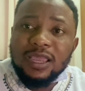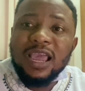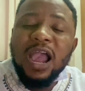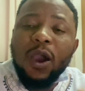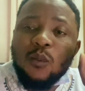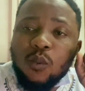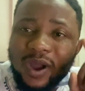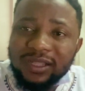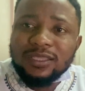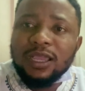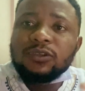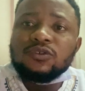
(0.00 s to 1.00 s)
and
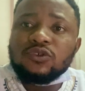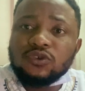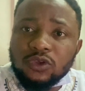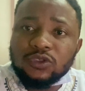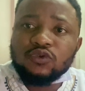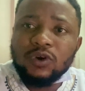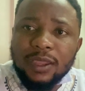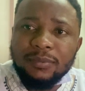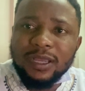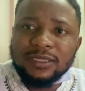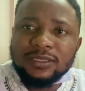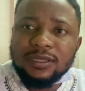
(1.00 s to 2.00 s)
1,000
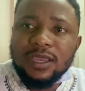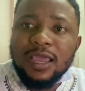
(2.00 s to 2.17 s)
subscribers.